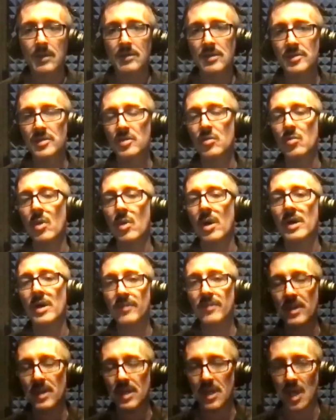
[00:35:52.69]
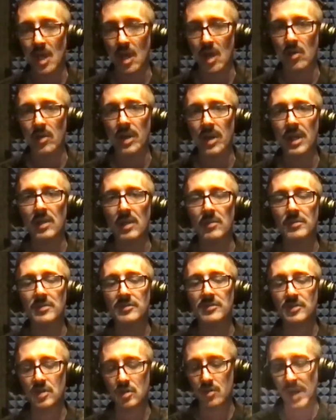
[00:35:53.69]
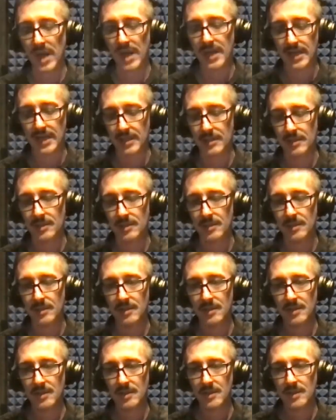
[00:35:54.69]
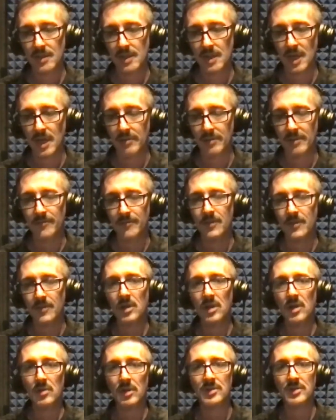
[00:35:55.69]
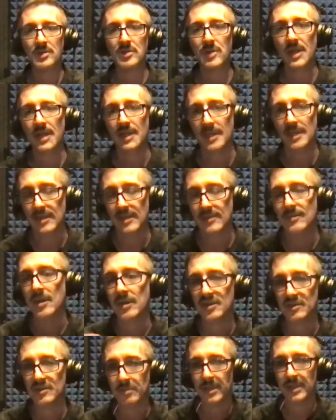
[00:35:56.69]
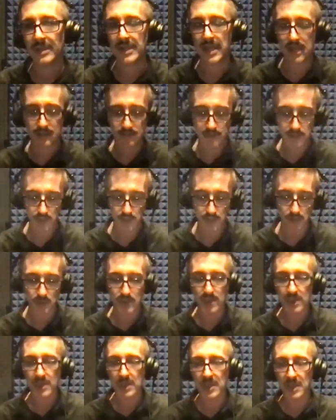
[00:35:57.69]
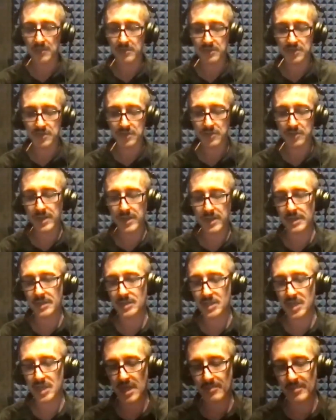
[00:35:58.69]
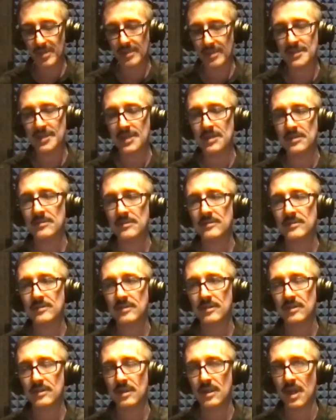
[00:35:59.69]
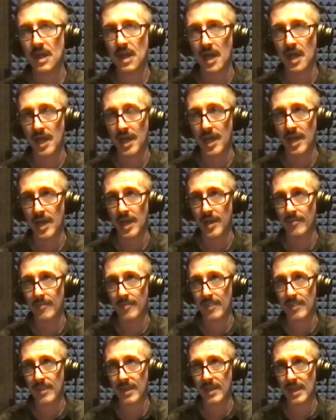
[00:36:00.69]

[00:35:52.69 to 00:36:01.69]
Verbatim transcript: to do one video, and it was duetting. And if you don't know what duetting is, I'll explain that too. It was duetting John Baptiste and